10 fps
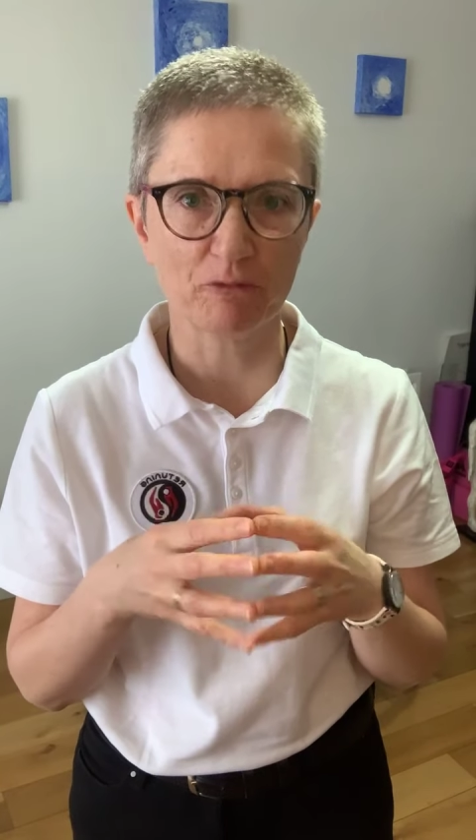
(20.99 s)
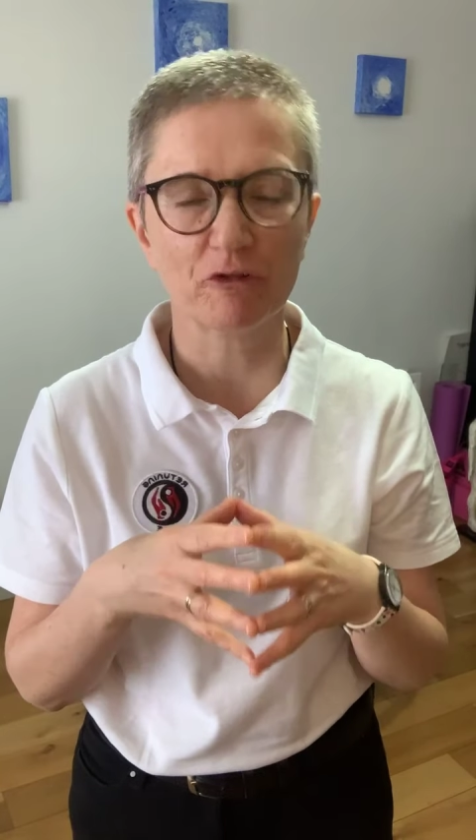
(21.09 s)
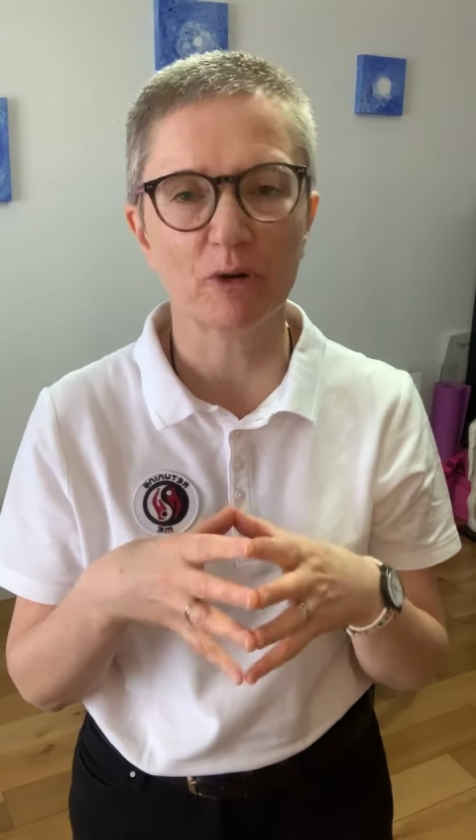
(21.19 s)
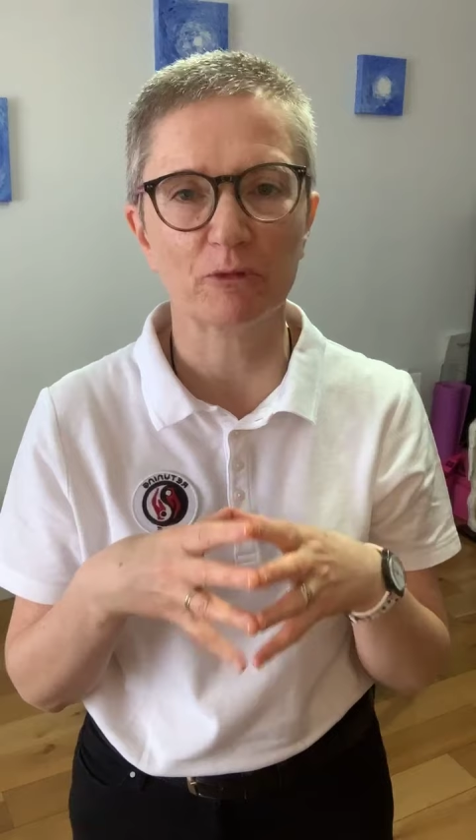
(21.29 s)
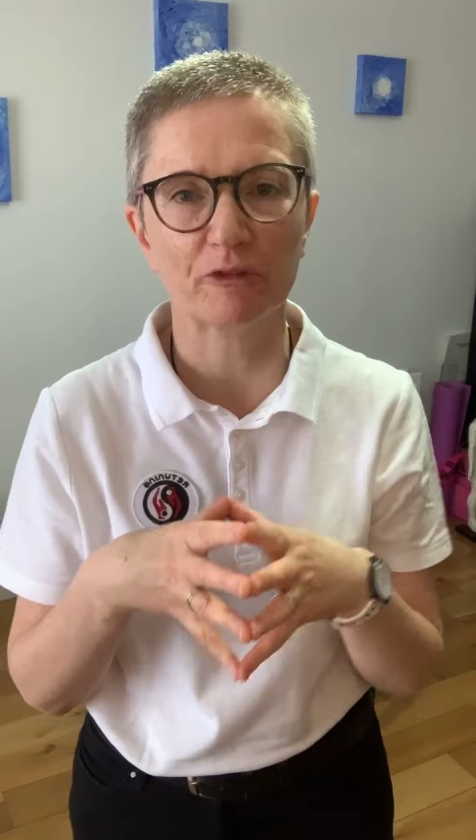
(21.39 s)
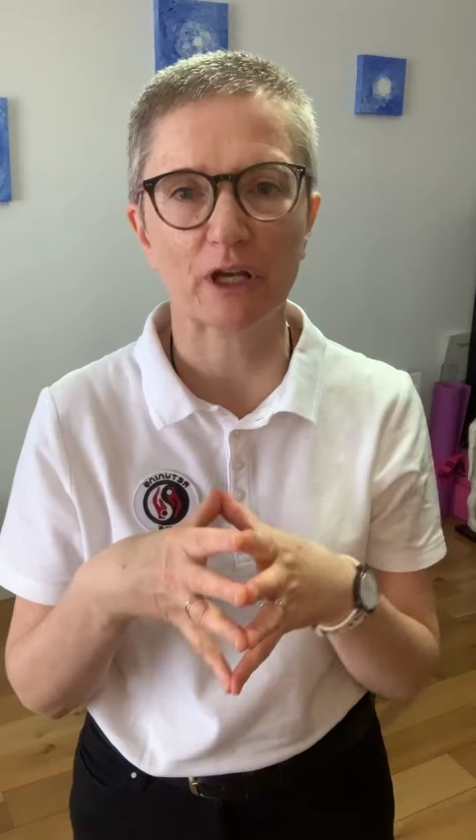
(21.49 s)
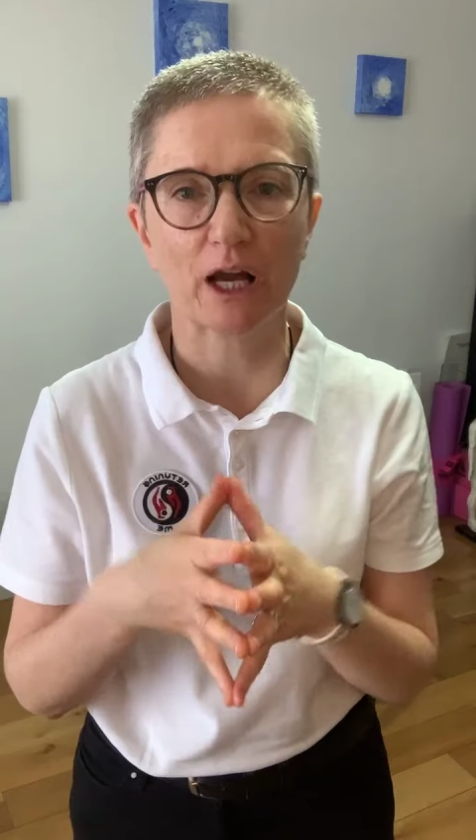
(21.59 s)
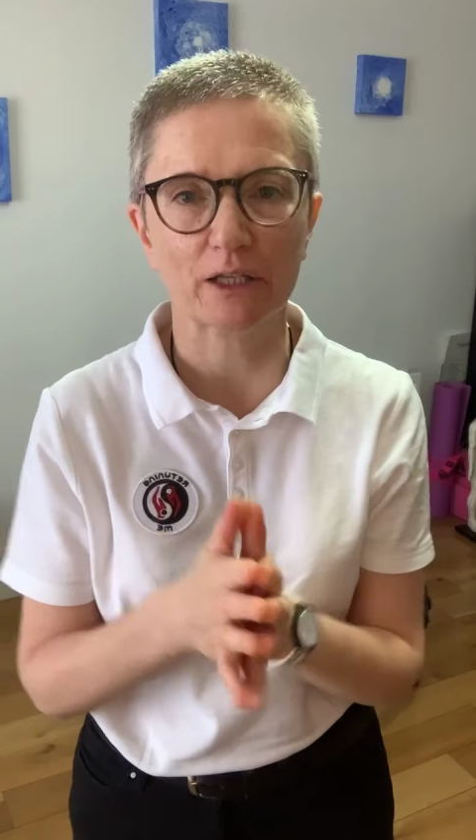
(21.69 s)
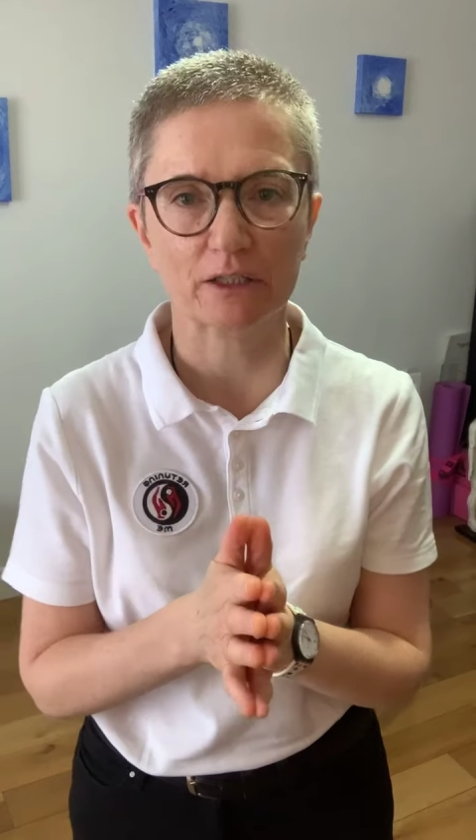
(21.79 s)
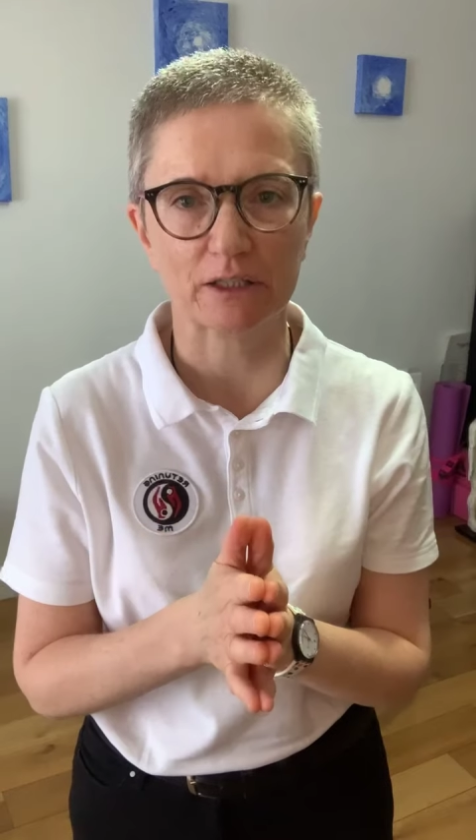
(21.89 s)
form of
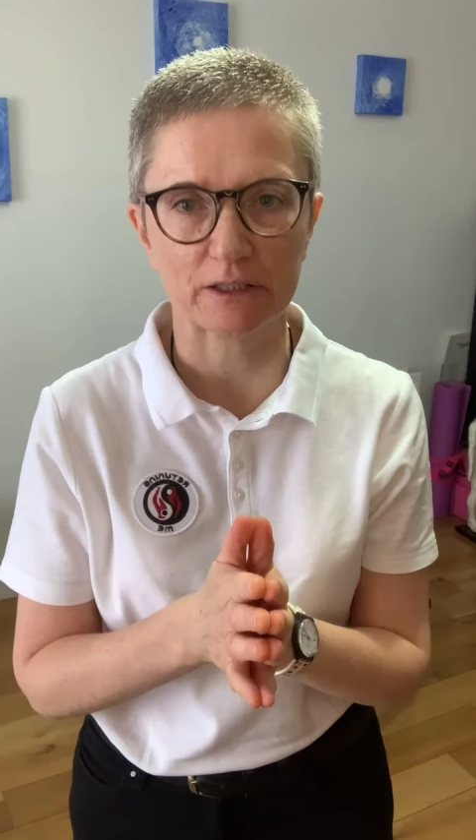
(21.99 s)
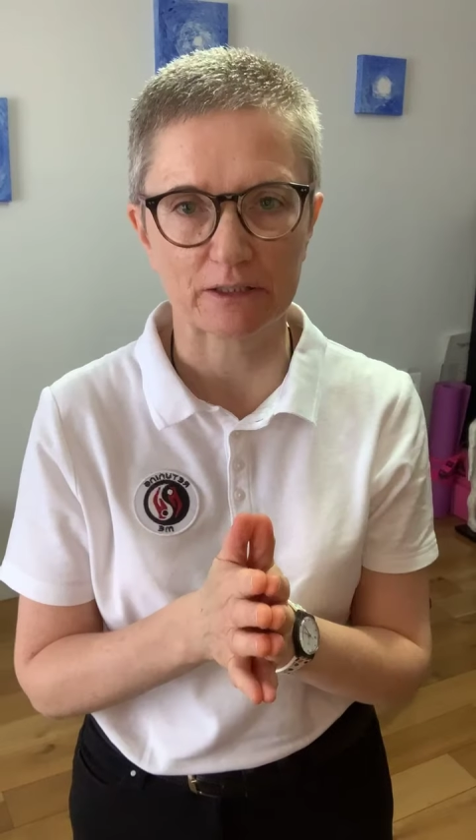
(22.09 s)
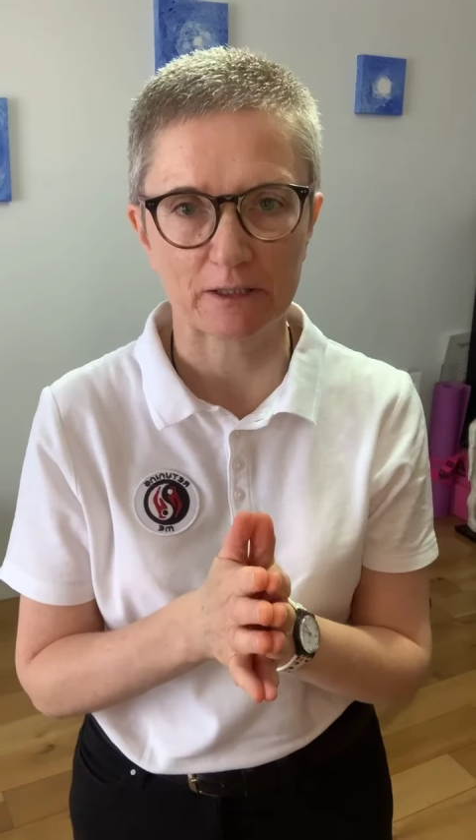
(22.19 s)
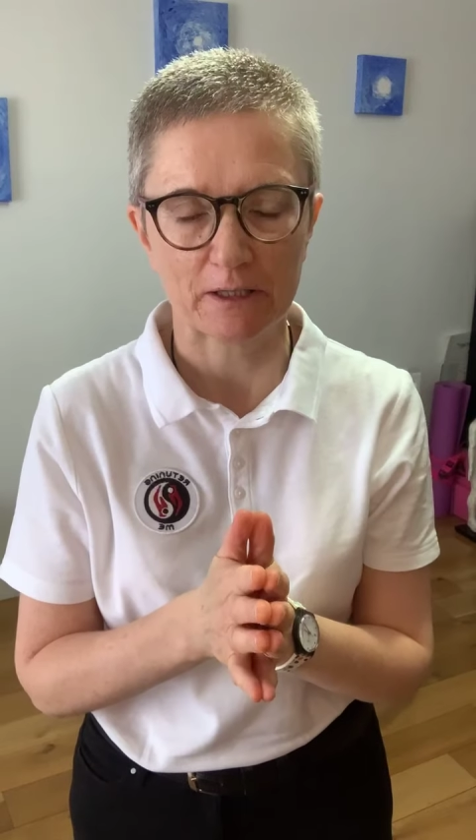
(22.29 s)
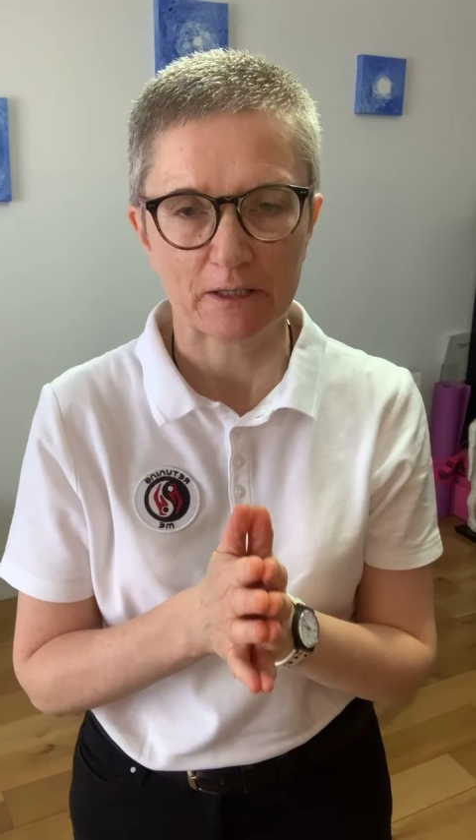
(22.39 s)
incontinence,